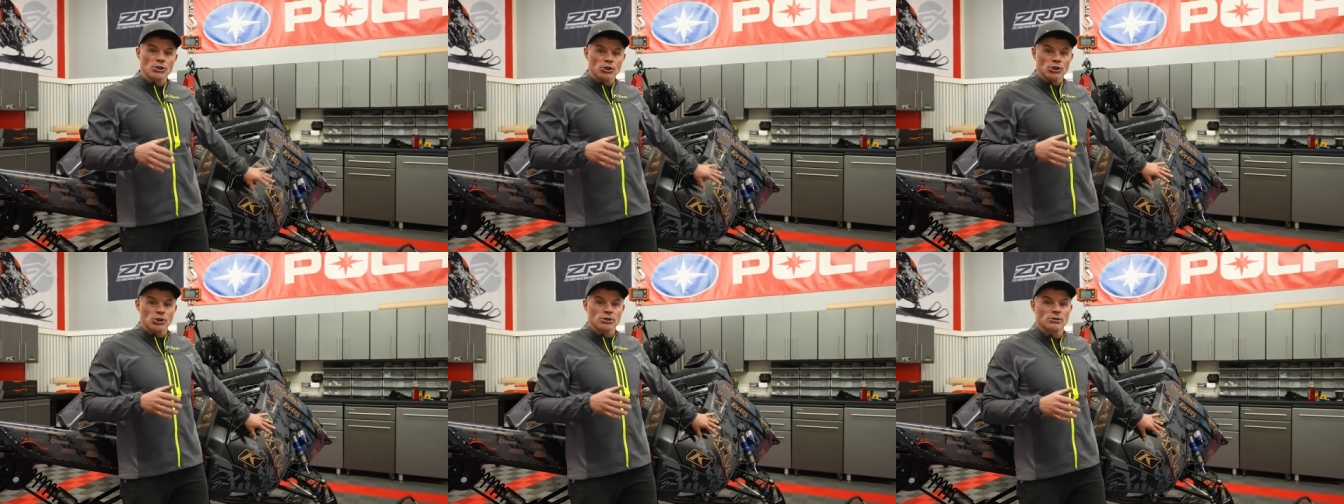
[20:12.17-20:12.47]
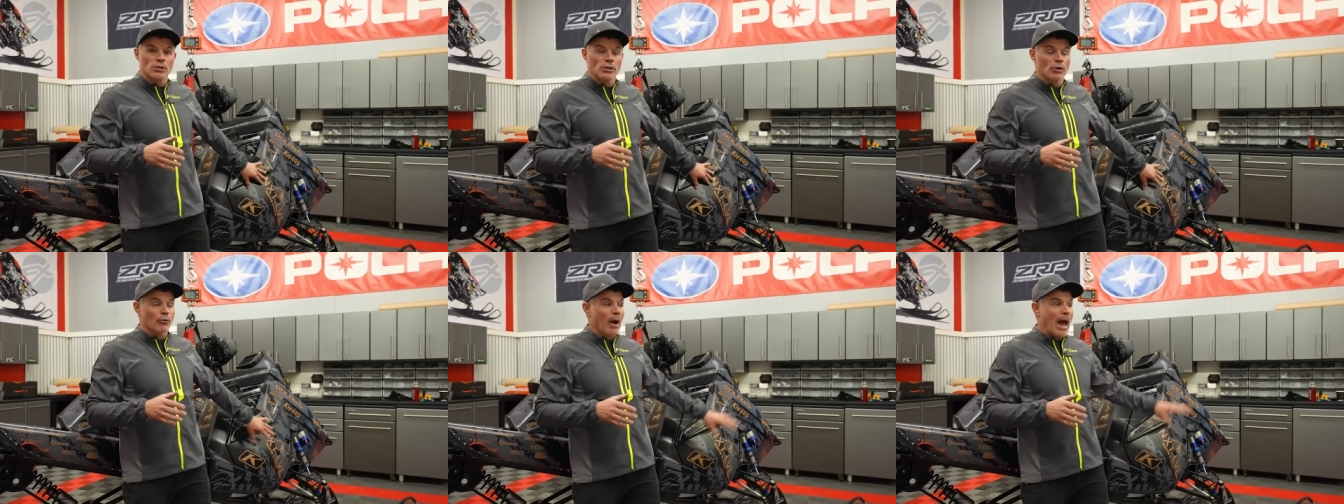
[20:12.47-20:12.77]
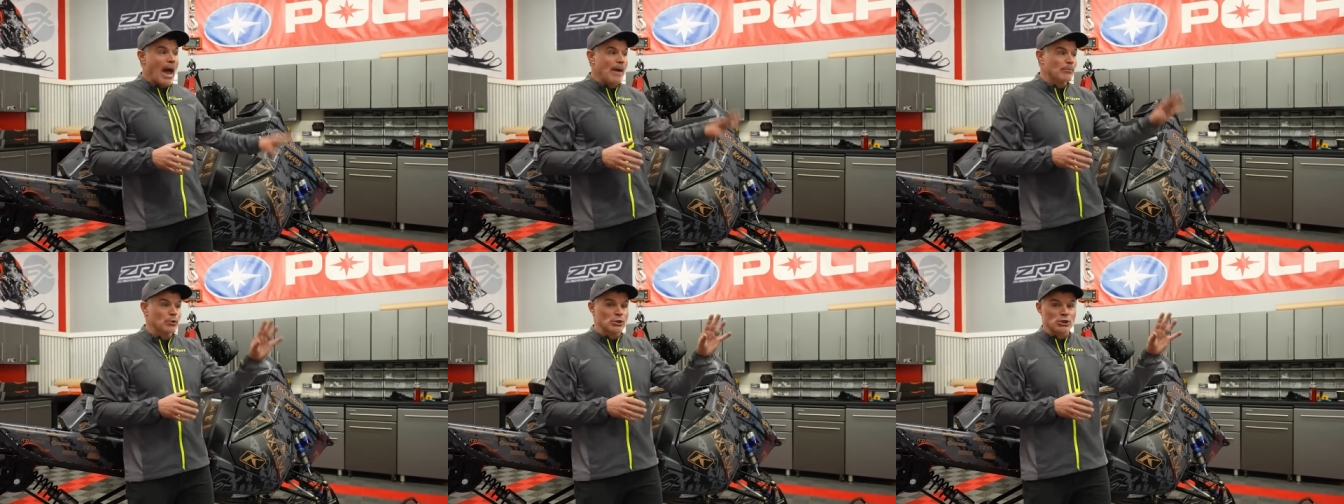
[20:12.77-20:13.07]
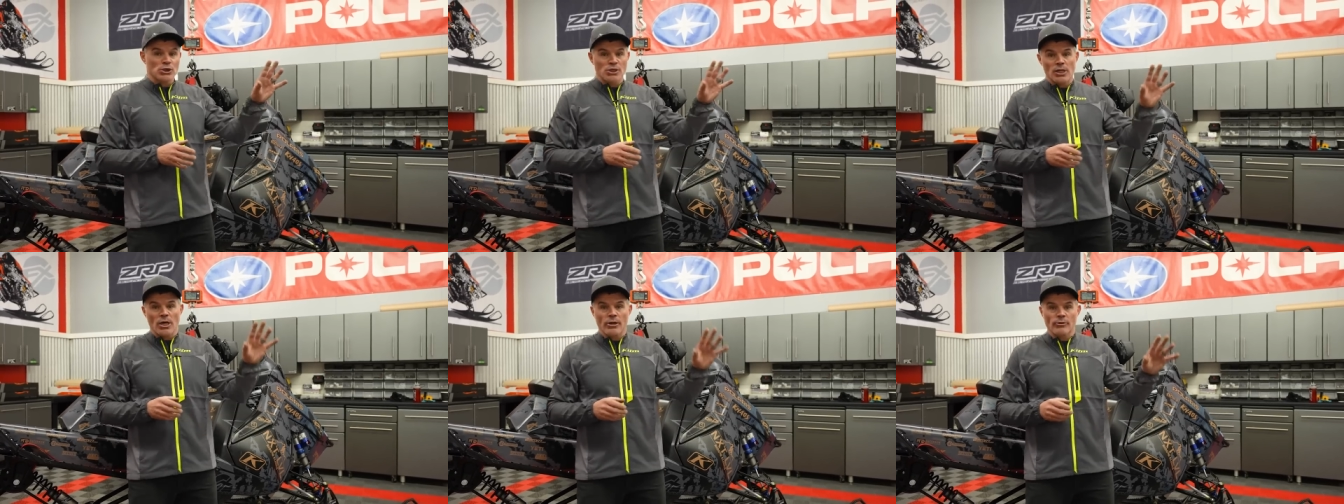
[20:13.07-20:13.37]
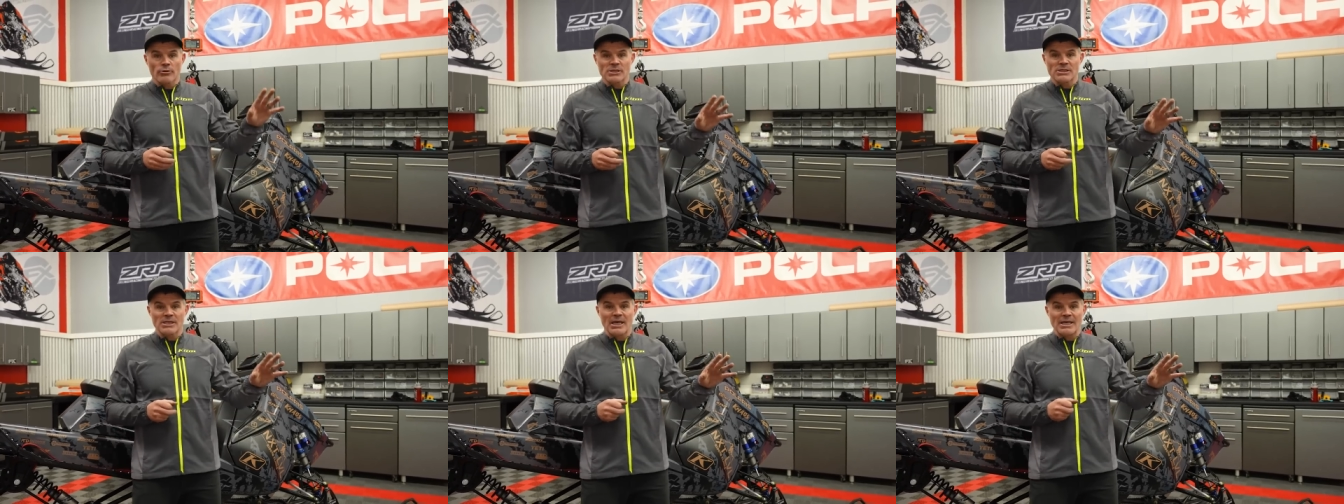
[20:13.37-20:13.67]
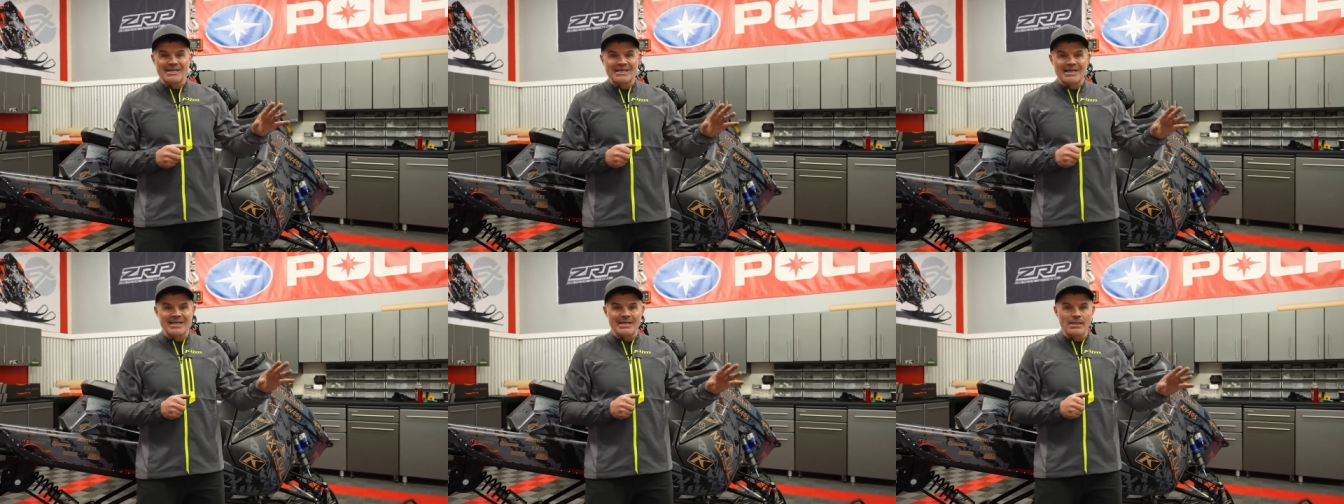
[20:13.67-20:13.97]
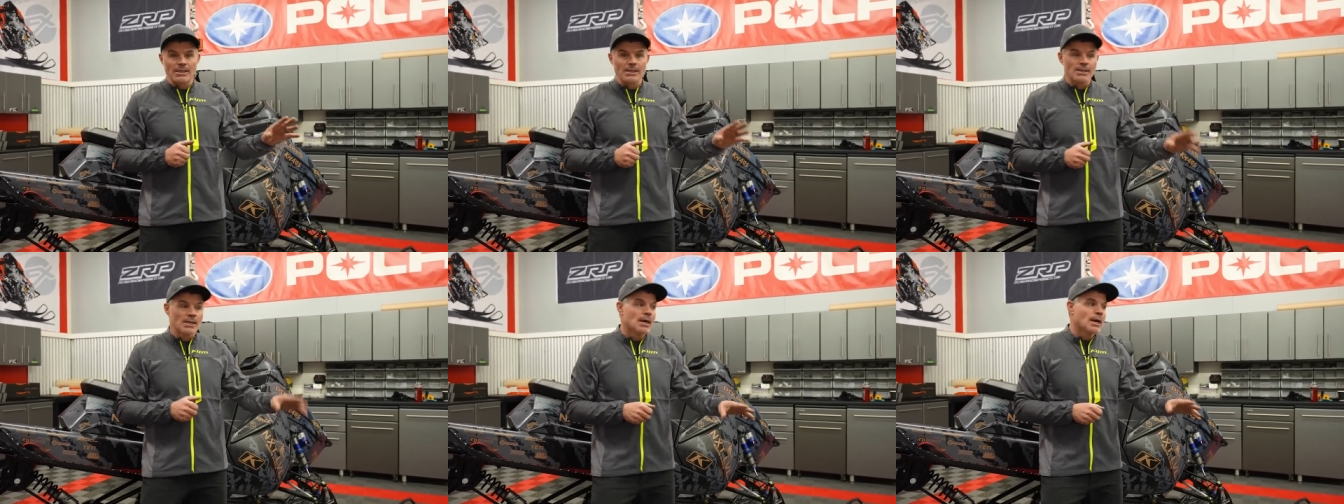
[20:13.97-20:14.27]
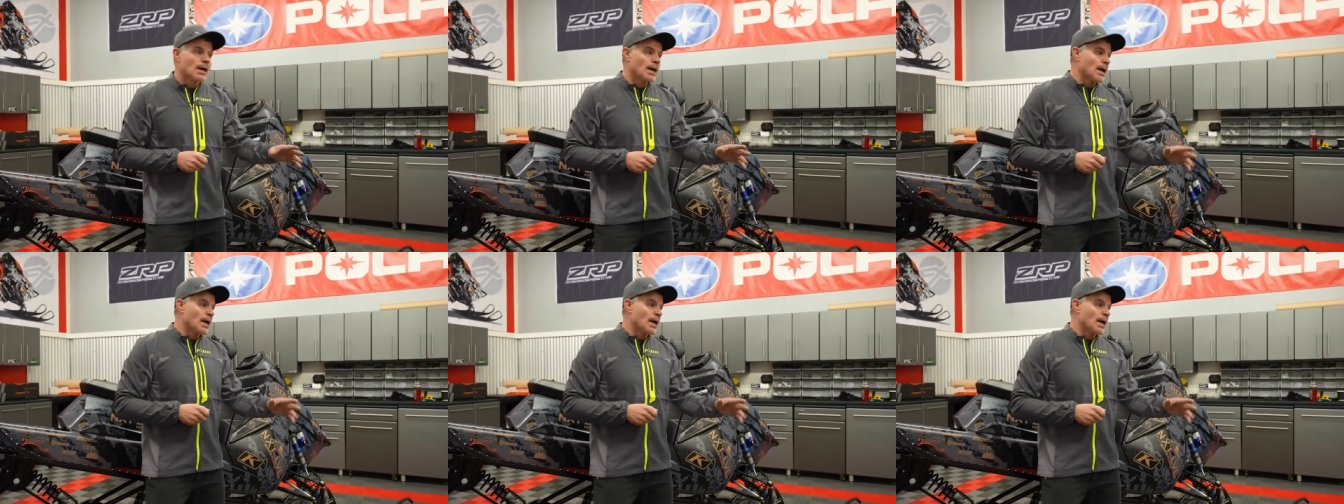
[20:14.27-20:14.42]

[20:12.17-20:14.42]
just in the wrap, which the other sled didn't.